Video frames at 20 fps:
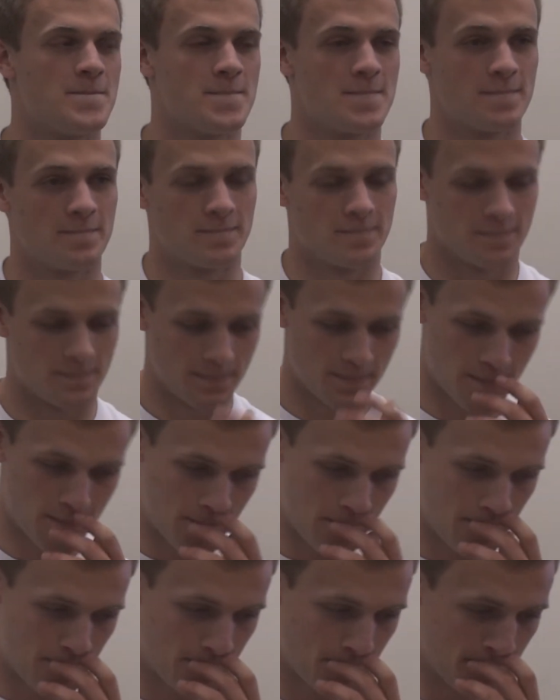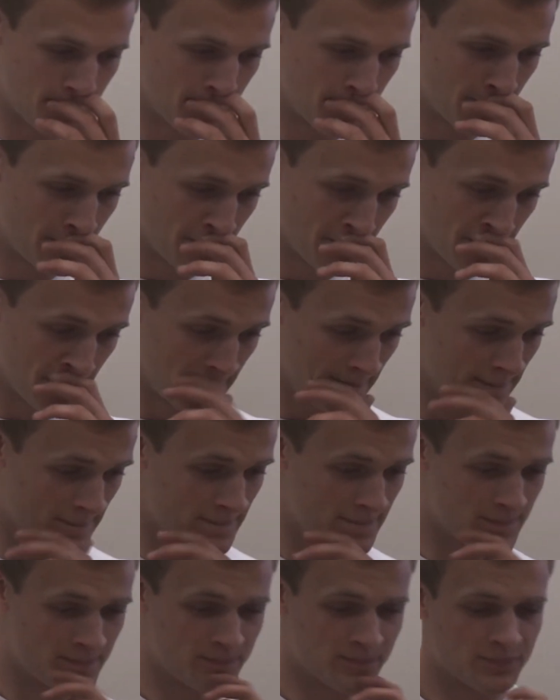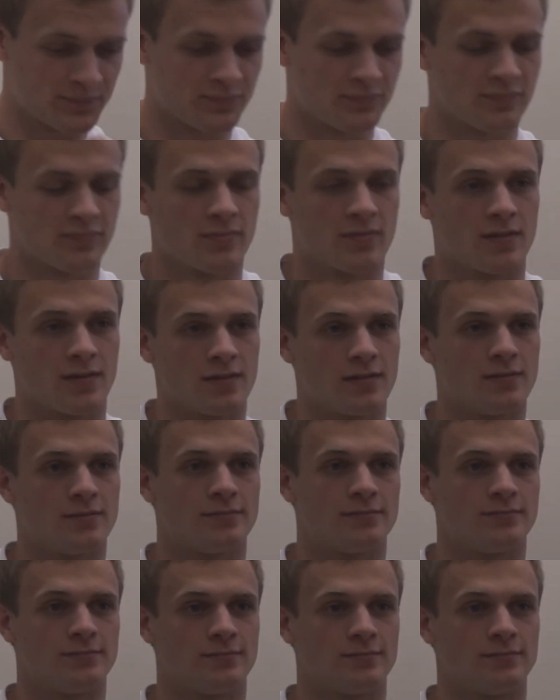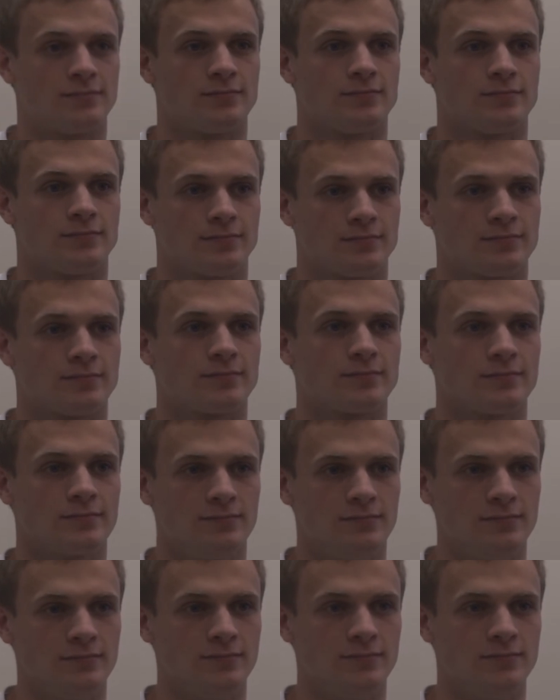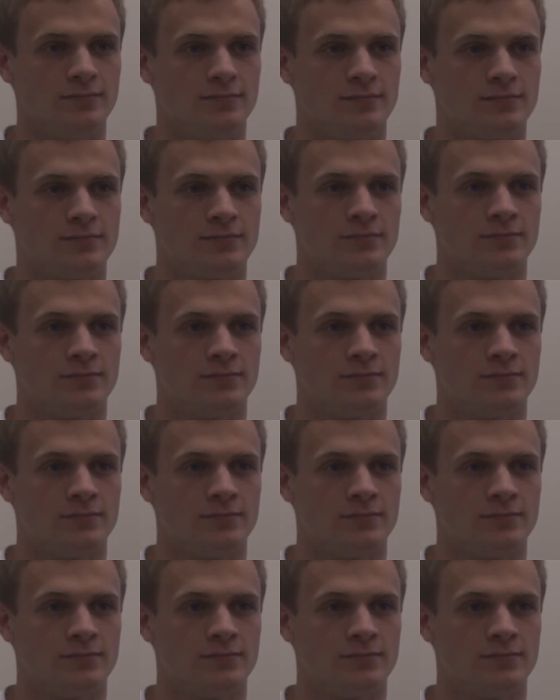And what is the primary purpose of Student Council as a whole?